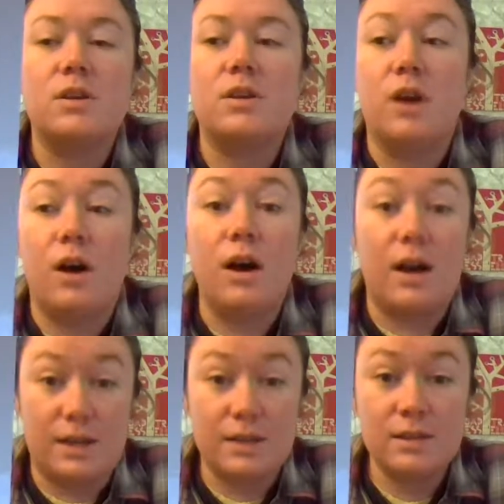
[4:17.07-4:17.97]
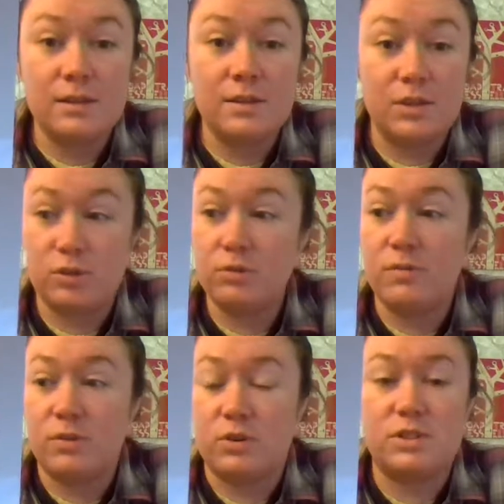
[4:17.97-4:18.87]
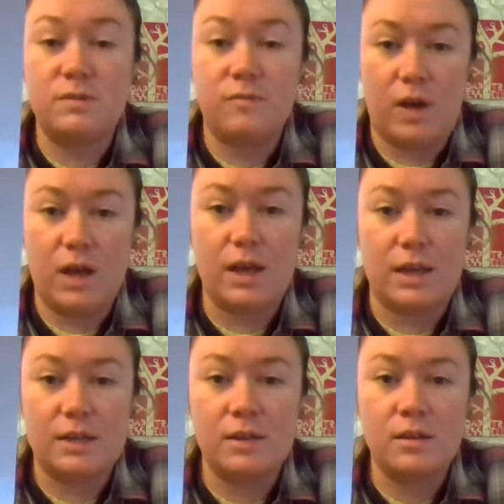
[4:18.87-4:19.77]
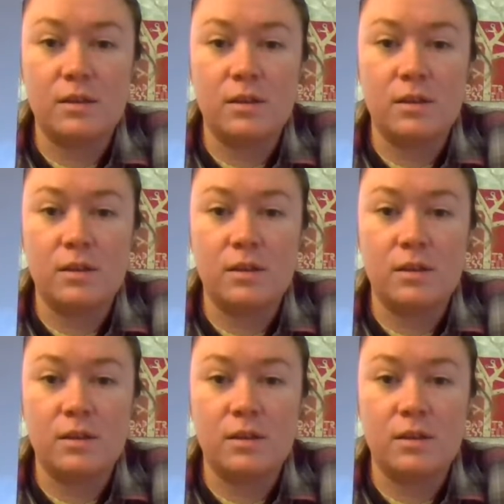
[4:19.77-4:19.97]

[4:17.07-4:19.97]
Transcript: God, the universe, divine,